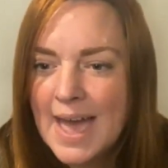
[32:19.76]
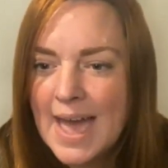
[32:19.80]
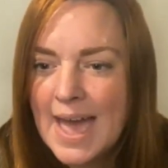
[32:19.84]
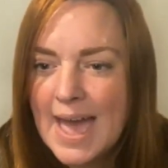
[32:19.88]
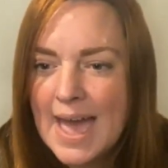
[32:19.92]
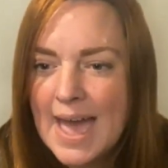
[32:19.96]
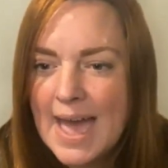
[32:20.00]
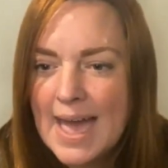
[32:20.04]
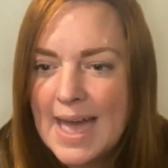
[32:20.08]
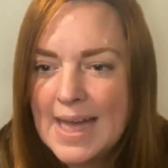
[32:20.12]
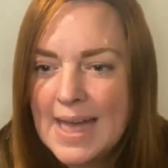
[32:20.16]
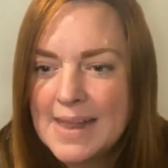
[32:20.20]

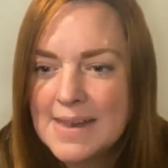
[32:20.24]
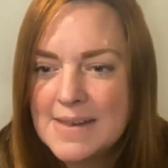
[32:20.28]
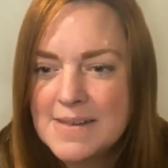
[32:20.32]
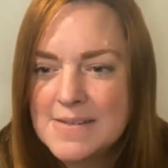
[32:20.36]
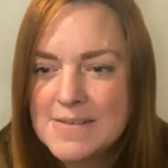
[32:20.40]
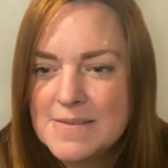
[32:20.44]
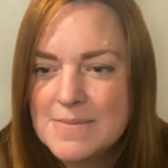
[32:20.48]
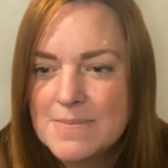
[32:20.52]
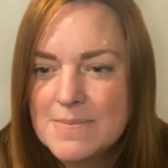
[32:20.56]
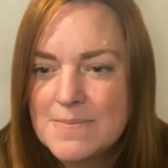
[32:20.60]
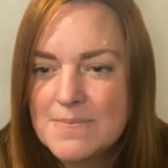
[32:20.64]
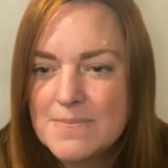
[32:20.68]

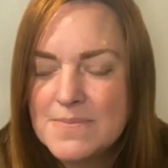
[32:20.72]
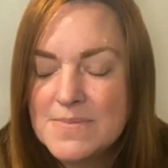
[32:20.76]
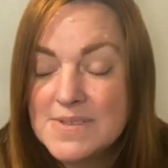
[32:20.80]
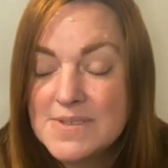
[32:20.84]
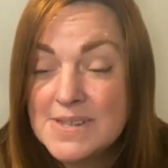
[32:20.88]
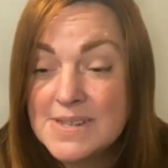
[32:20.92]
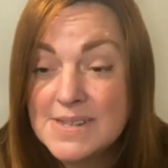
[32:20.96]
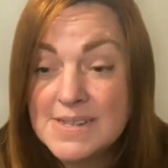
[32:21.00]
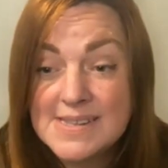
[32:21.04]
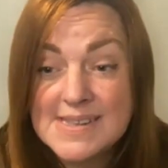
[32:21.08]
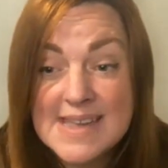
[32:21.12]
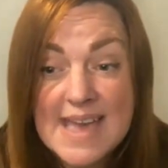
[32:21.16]
and
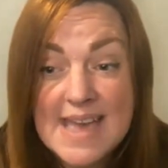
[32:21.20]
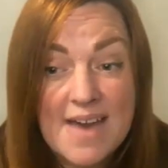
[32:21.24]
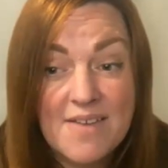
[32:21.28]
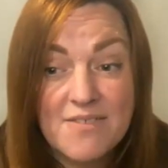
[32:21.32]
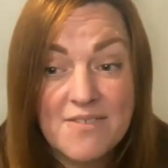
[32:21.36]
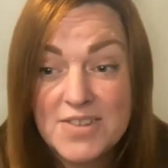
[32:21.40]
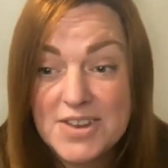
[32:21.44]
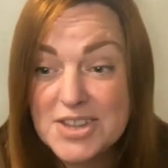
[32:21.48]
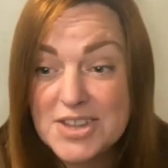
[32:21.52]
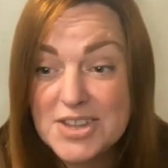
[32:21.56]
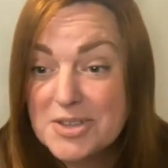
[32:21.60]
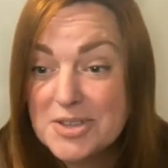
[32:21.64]

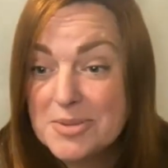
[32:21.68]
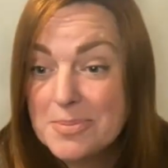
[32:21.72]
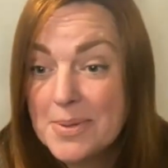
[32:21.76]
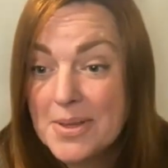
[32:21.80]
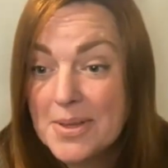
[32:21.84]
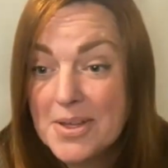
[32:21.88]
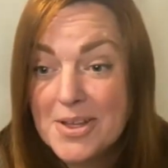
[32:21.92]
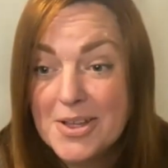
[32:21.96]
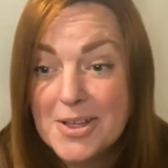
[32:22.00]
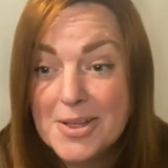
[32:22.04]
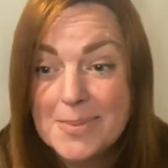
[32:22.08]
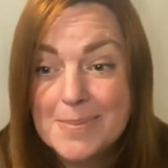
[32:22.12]
daffodil
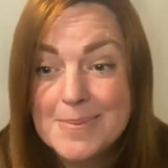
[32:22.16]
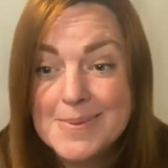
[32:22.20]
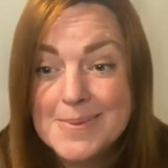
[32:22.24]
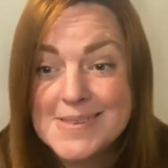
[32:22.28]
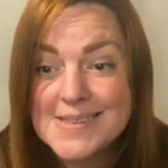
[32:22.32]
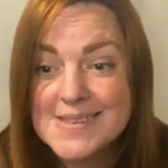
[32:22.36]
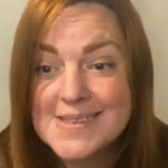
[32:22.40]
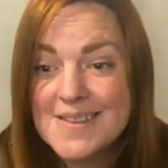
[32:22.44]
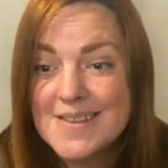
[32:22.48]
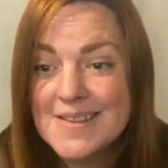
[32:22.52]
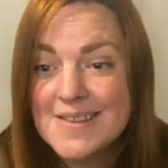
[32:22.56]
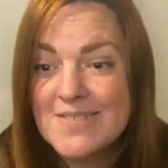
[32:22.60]

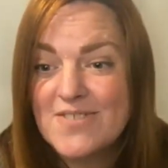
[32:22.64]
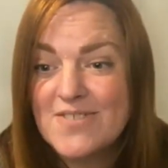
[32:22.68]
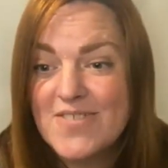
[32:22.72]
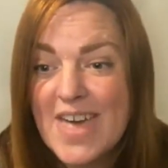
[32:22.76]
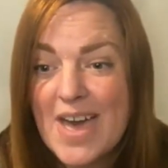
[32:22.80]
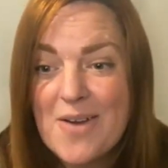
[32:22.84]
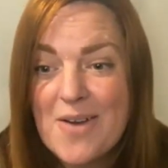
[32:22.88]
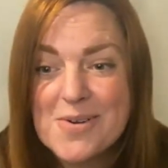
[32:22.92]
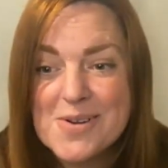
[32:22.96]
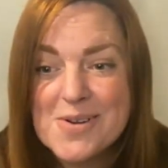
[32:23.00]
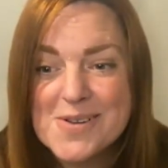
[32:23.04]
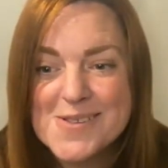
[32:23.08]
bulbs.
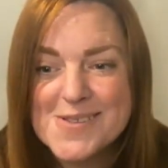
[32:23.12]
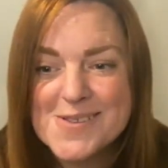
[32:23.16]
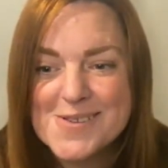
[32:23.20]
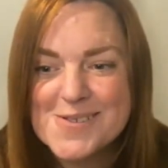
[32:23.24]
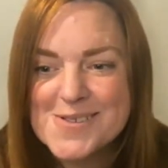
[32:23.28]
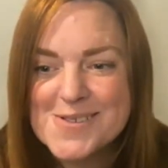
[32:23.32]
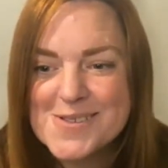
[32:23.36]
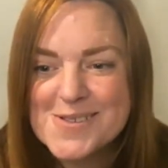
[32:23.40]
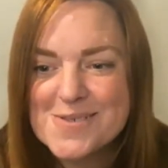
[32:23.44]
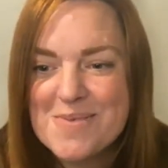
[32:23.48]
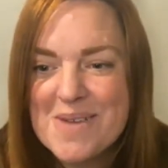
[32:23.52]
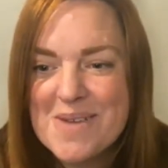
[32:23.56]
Flowers
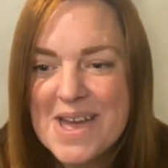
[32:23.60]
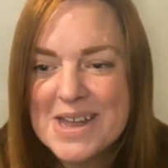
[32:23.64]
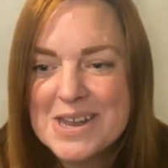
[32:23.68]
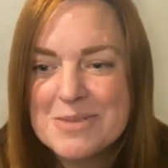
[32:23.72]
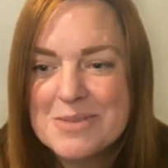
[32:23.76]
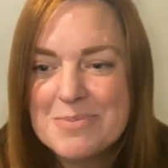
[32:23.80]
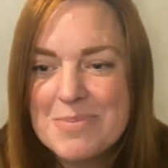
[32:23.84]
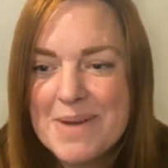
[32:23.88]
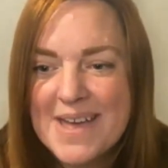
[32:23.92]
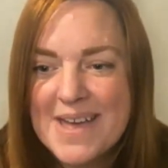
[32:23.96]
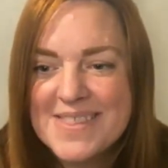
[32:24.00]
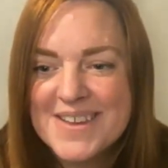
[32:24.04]
are
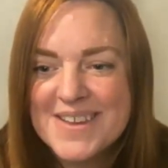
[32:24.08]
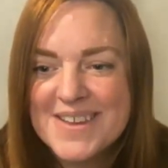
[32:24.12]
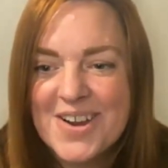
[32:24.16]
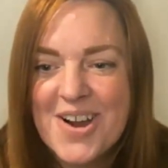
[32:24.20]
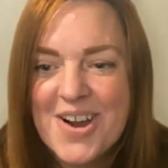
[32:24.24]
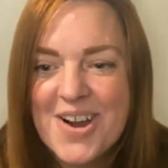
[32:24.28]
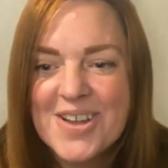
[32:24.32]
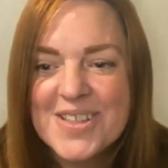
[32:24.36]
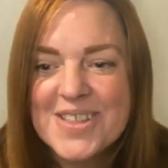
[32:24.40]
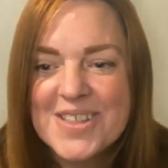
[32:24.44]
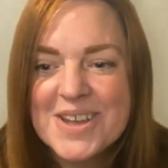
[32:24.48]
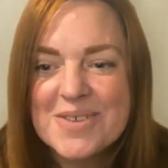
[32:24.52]
surrounded by the
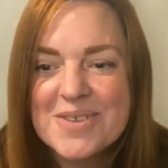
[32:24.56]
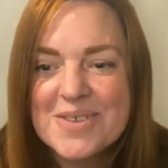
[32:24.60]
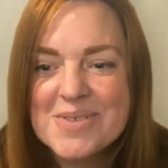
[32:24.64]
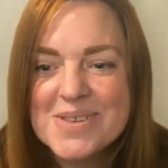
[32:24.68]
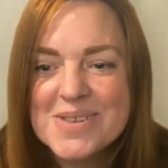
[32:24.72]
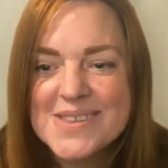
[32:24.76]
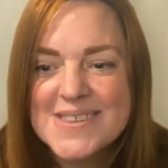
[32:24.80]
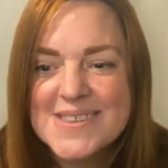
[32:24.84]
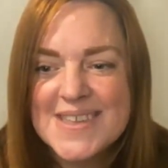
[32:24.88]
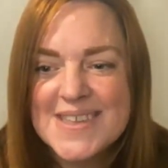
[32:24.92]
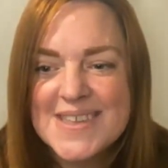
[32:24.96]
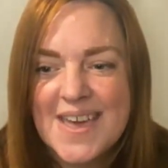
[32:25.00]
garlic.
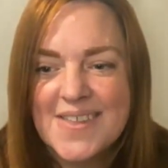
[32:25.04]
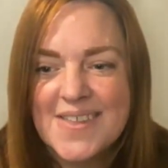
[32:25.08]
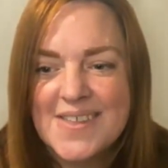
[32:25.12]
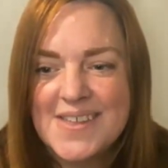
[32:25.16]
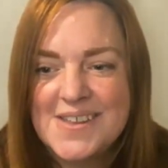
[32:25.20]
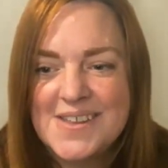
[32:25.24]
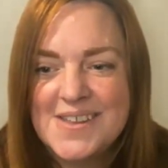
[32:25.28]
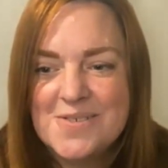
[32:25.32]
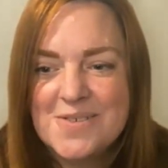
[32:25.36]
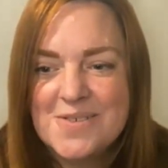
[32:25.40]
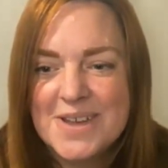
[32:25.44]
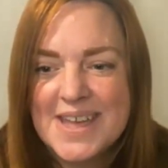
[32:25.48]
We'll see how
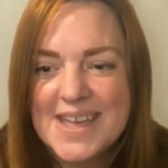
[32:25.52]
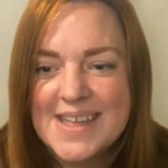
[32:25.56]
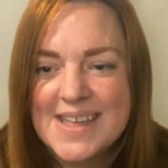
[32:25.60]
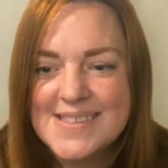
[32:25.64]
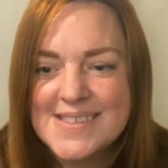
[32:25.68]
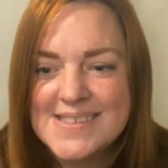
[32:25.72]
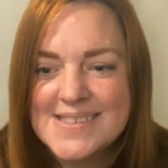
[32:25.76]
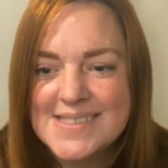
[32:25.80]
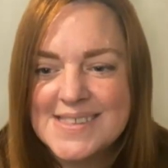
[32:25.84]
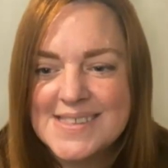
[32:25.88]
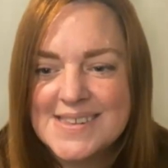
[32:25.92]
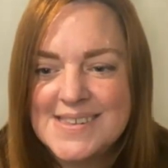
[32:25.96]
they do
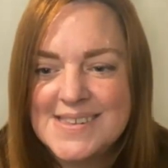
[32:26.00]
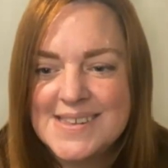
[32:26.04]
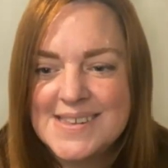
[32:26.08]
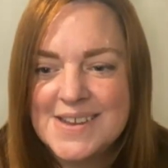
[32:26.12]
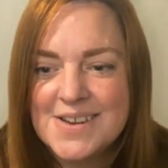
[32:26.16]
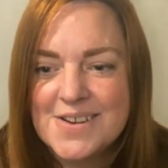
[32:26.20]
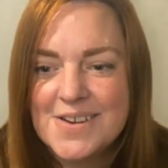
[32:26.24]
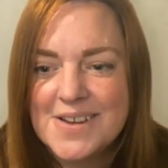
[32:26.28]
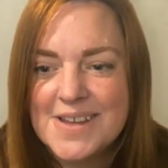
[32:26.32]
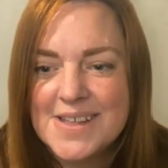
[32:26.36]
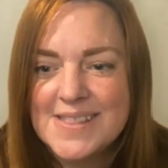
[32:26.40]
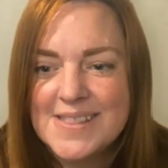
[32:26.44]
against the
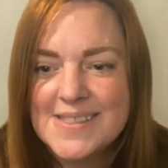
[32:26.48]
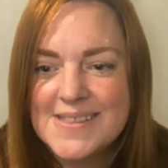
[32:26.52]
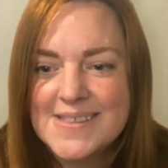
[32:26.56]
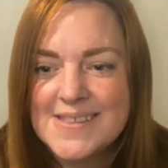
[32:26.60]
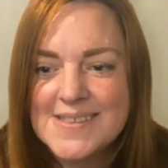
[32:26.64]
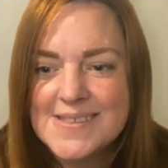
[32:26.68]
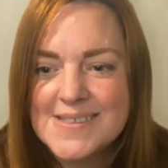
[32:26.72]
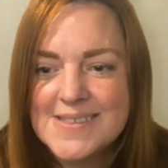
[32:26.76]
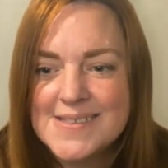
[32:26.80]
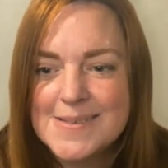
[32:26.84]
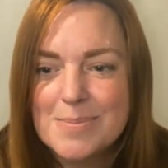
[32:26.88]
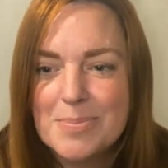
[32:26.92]
deer in
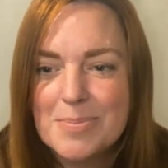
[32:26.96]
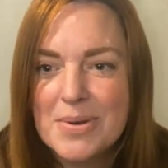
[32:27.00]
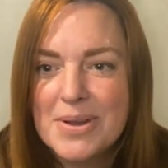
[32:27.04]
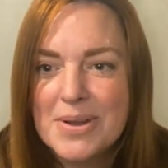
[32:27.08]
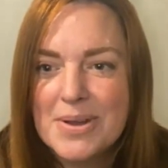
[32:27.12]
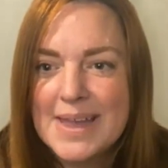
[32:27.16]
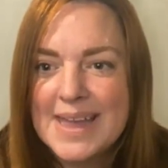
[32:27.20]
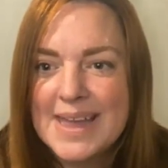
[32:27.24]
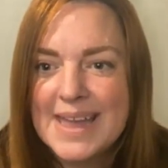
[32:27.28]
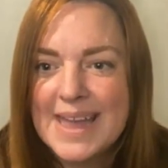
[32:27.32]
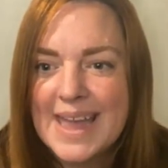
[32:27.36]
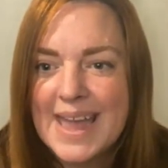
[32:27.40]
the
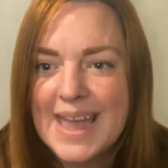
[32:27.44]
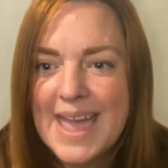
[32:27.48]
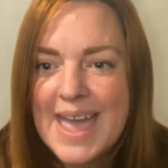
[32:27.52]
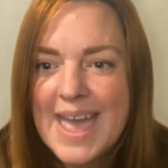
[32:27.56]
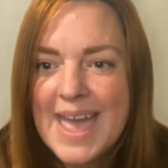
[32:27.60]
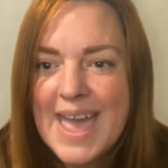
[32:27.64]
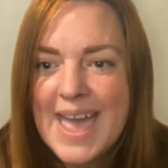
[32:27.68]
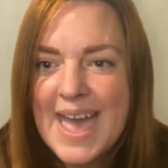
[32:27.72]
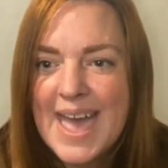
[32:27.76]
spring.